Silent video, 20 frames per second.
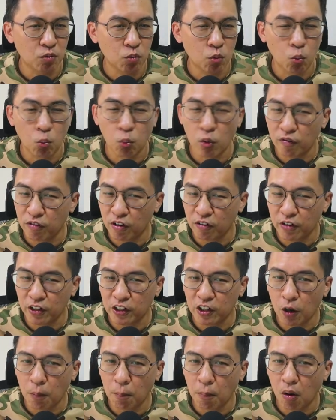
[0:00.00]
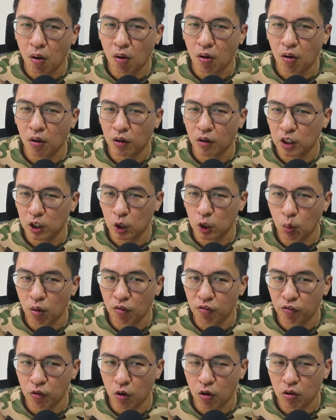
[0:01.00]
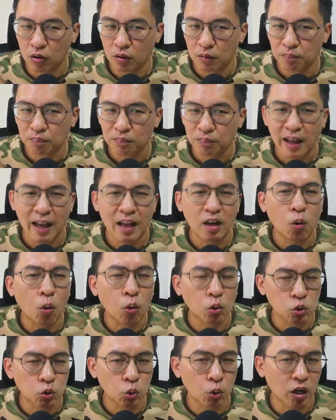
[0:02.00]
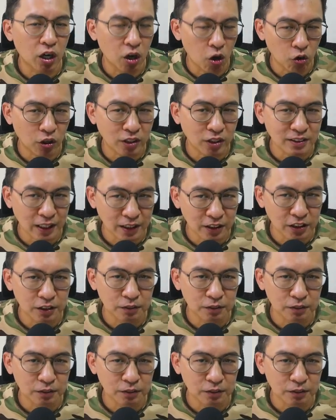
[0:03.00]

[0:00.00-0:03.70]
with a retail mall on the lower floor and also a hawker center.